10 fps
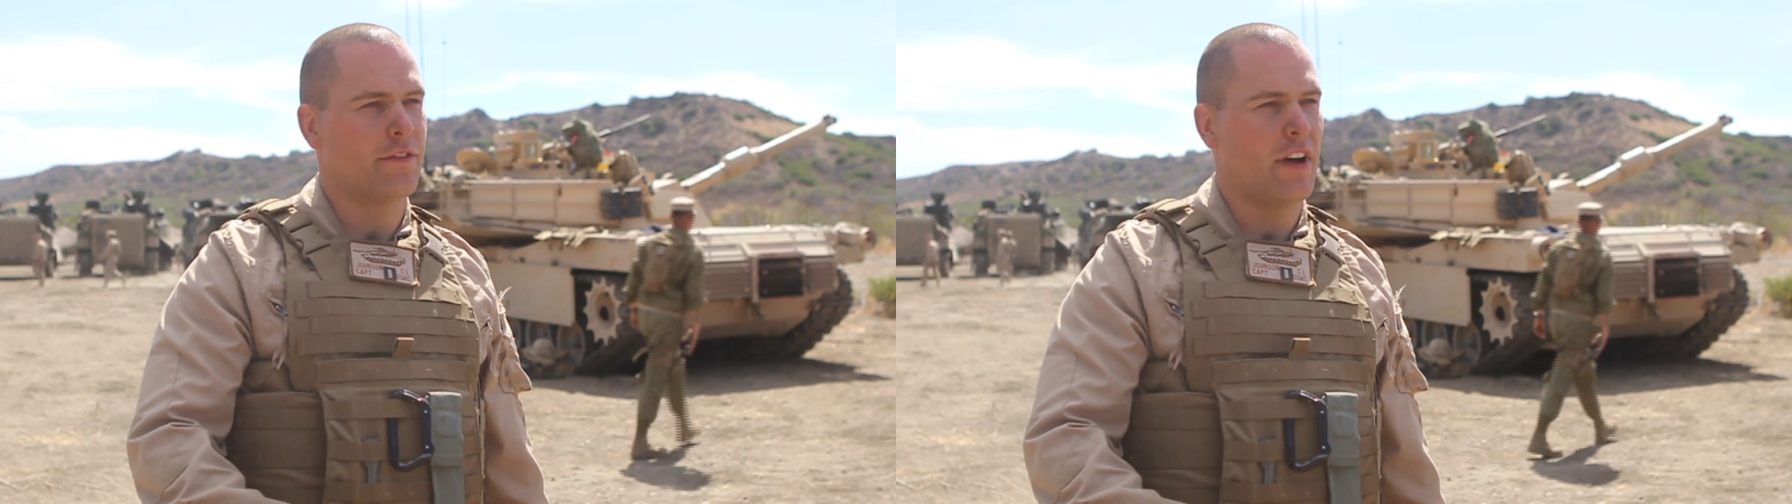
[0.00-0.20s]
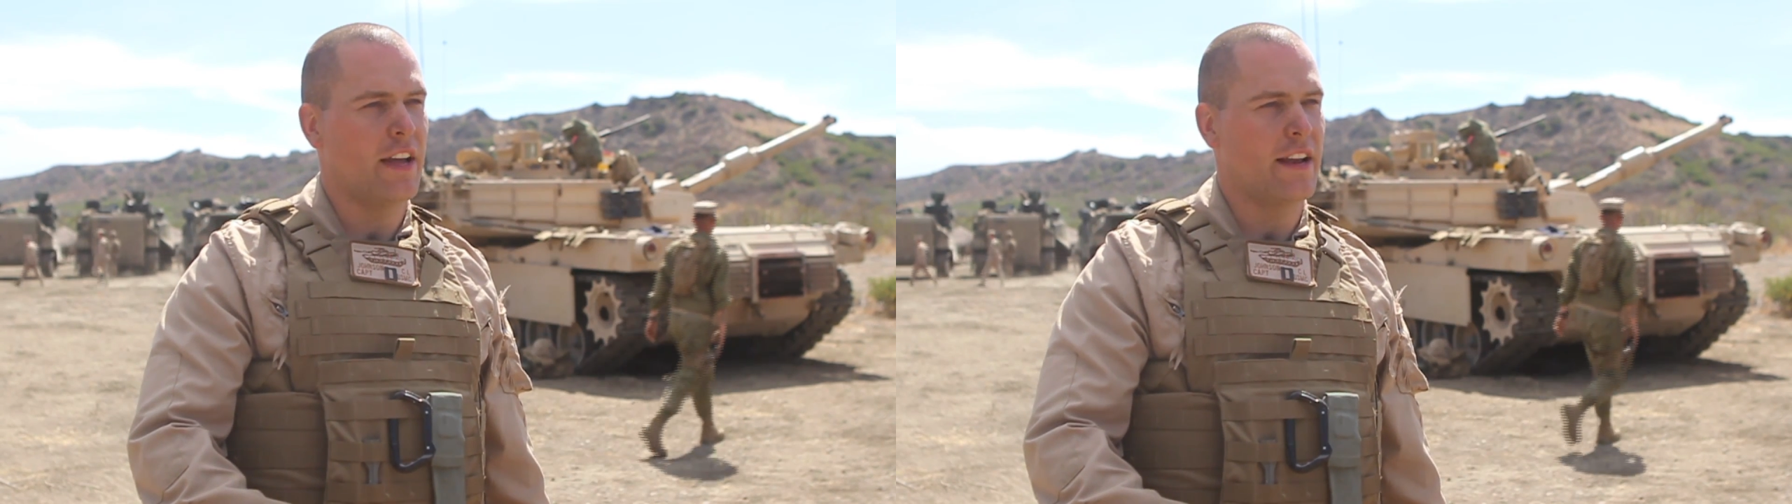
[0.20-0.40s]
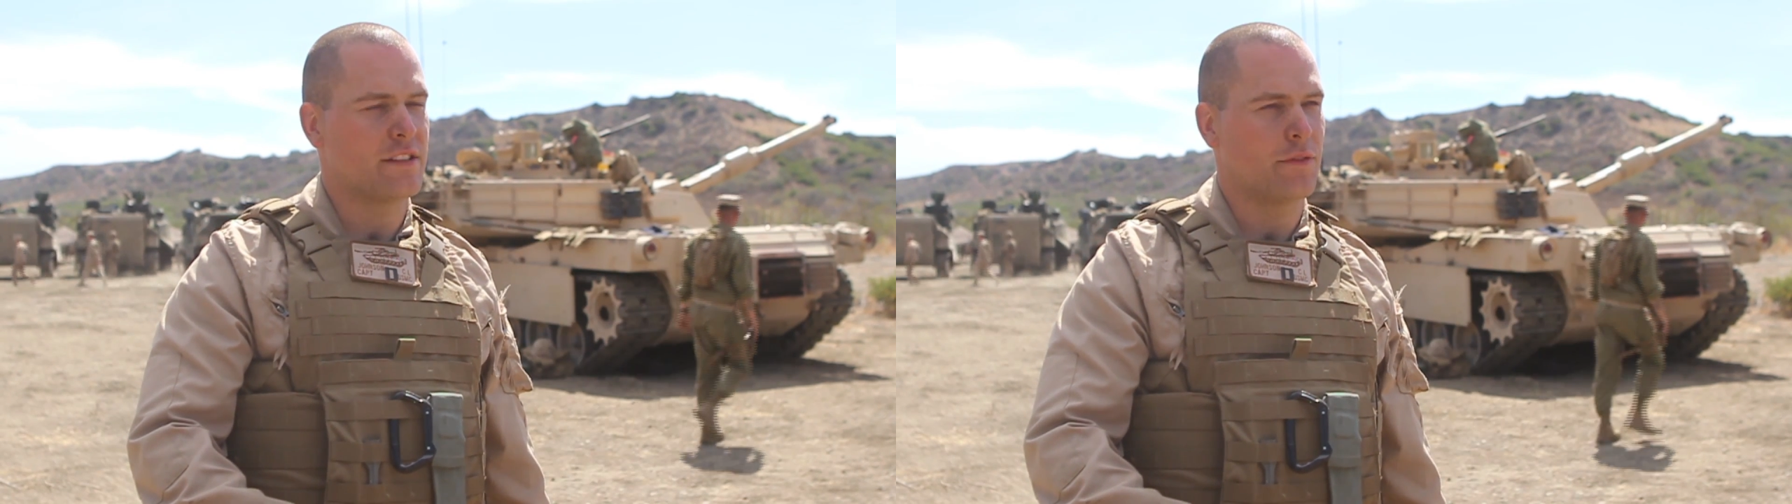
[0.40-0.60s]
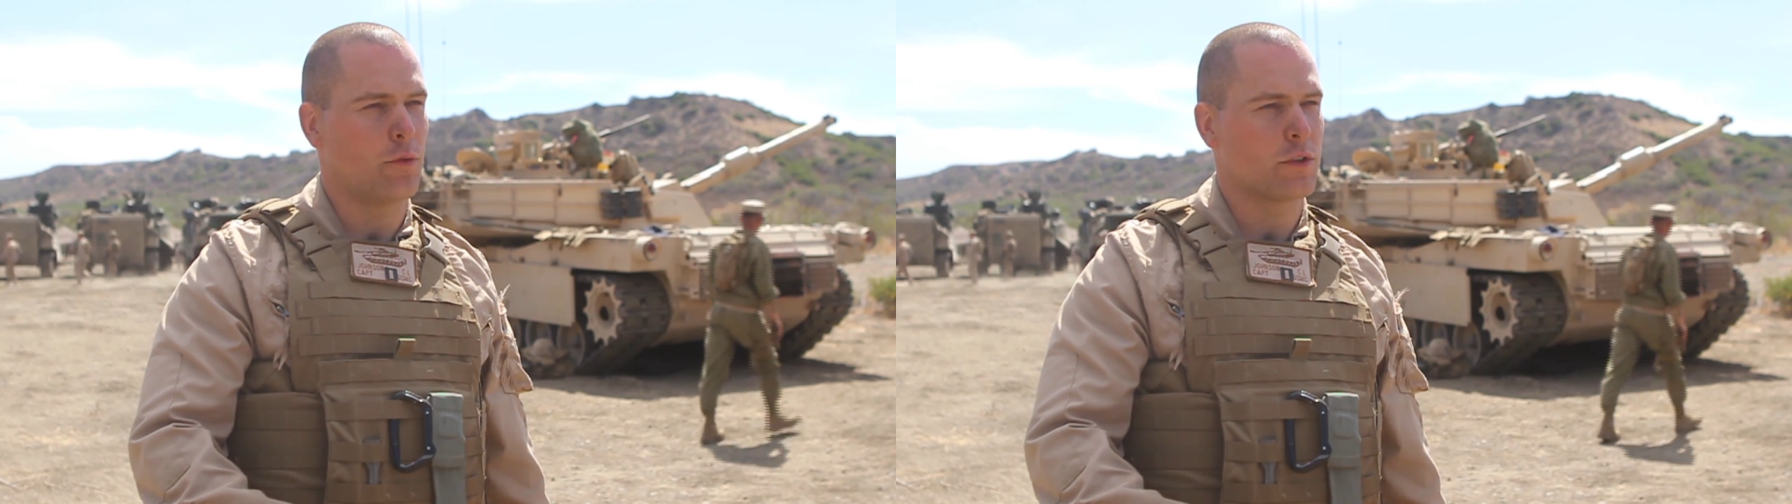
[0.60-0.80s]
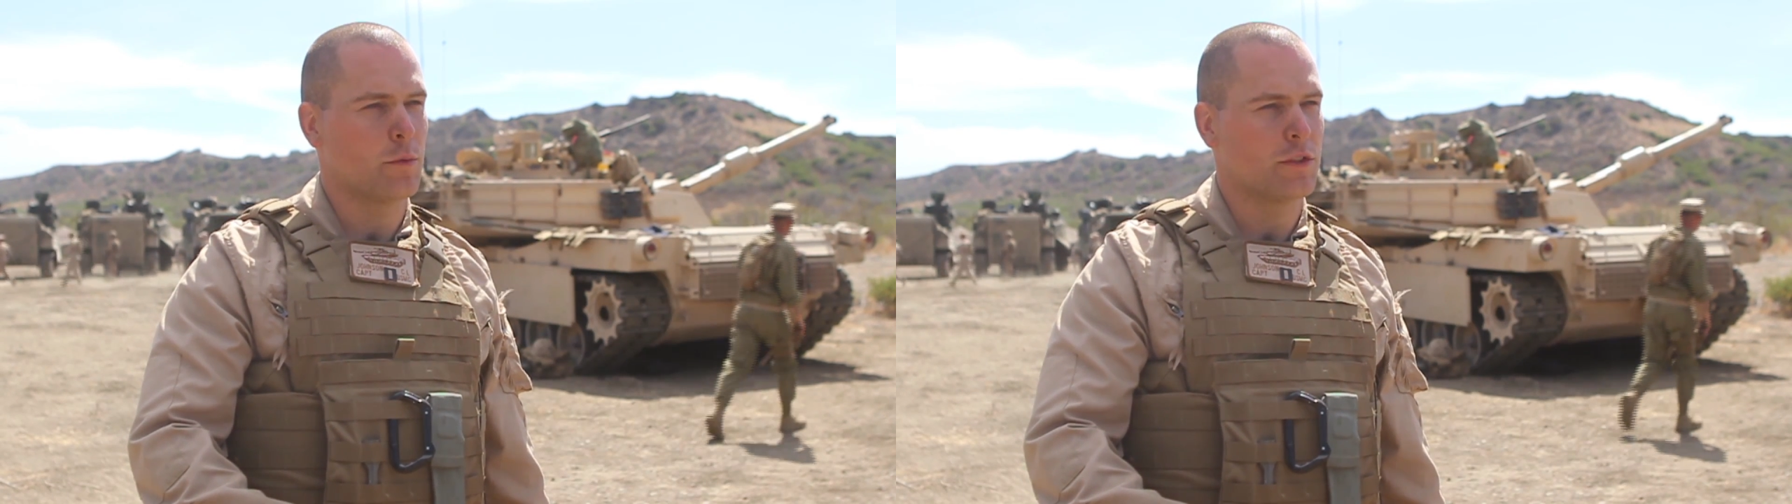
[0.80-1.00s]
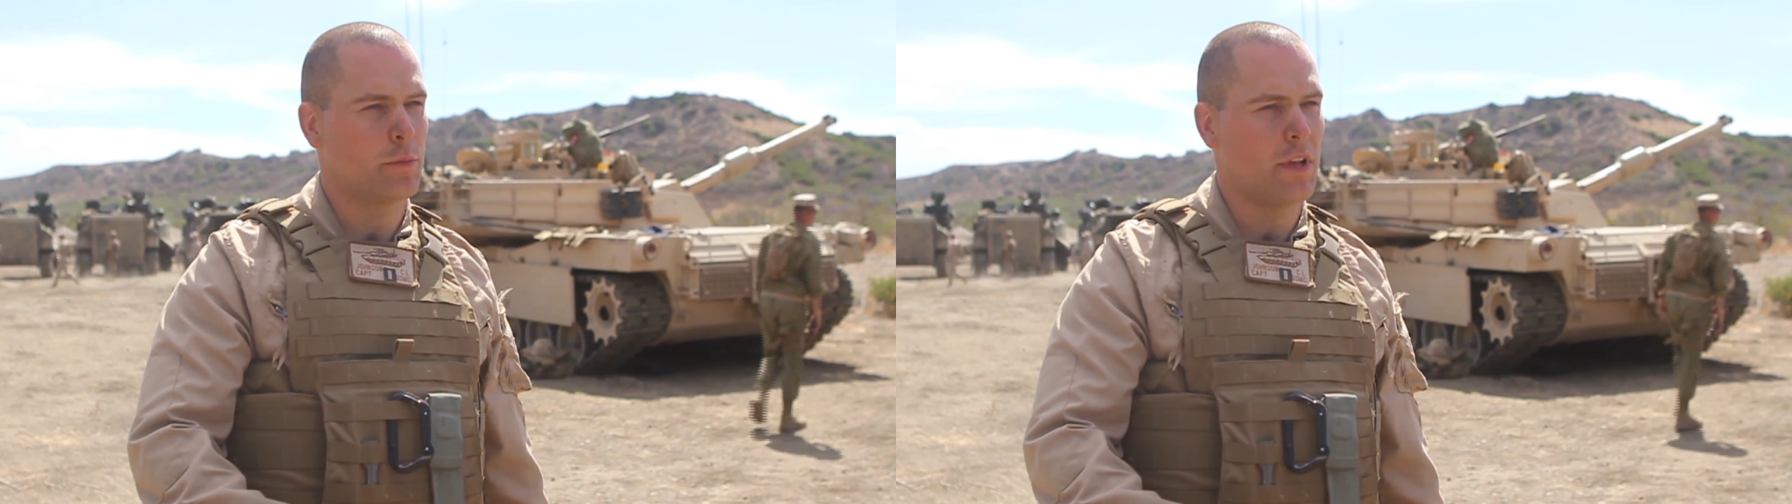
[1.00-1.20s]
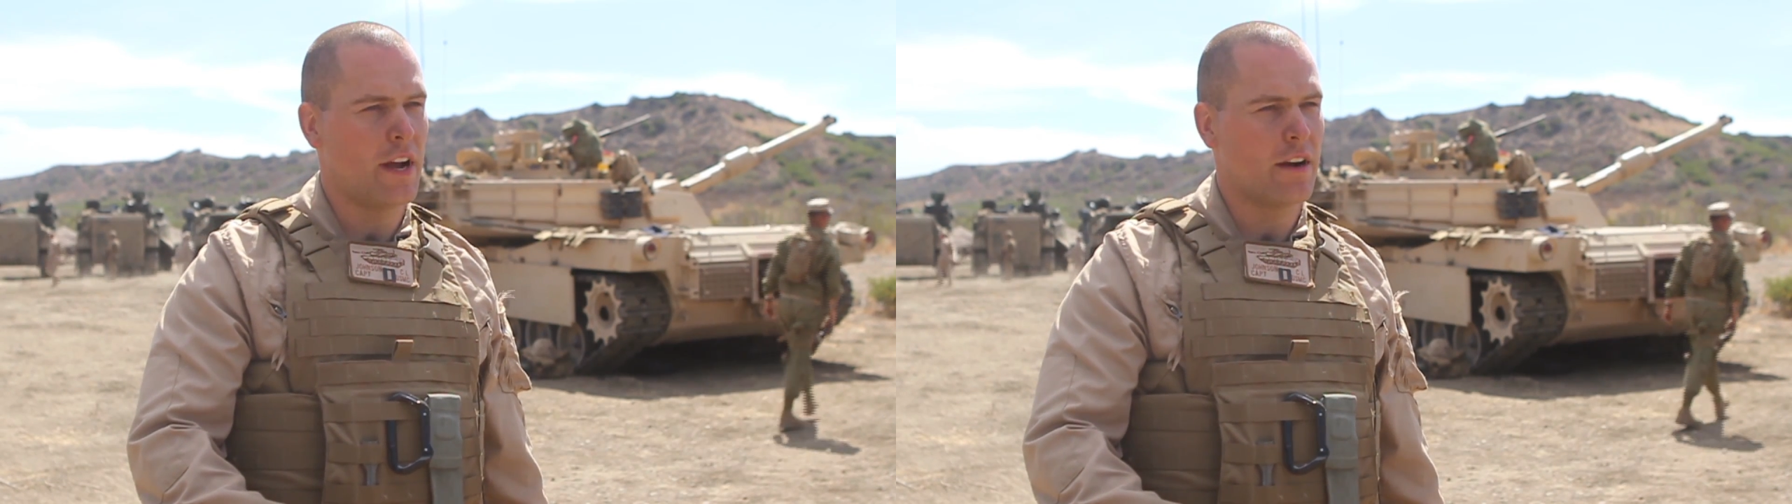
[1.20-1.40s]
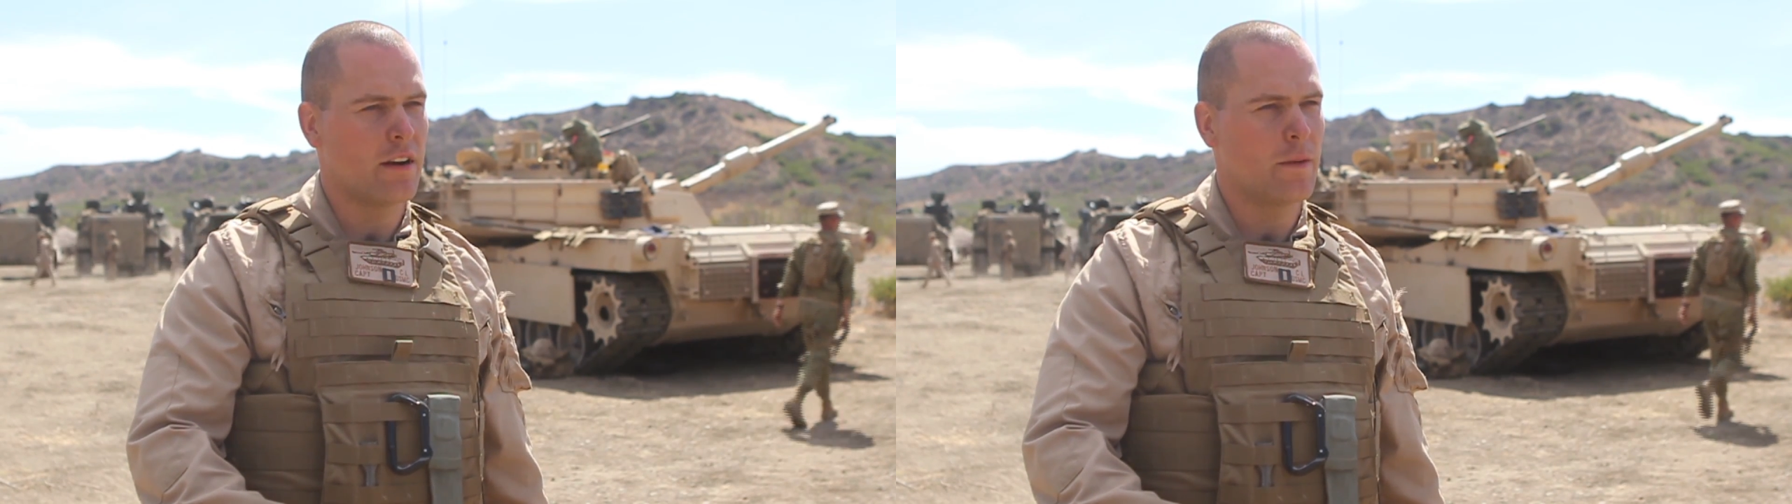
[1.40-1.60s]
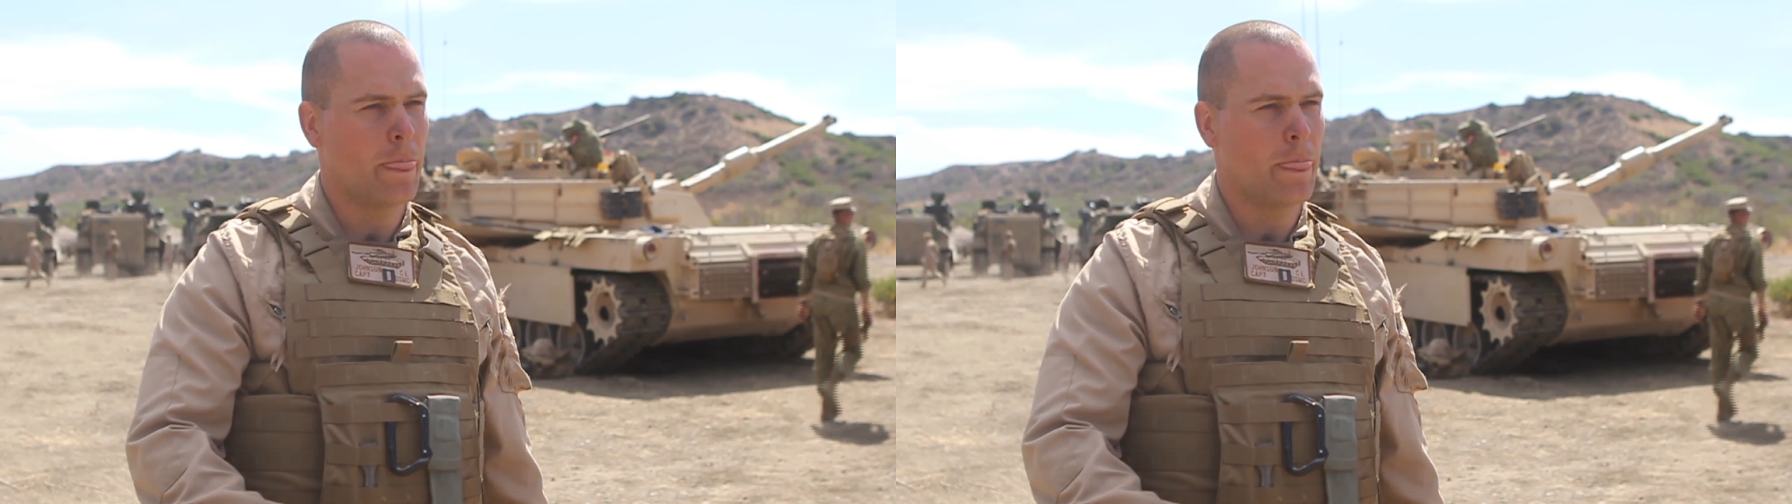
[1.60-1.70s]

fight as a force multiplier.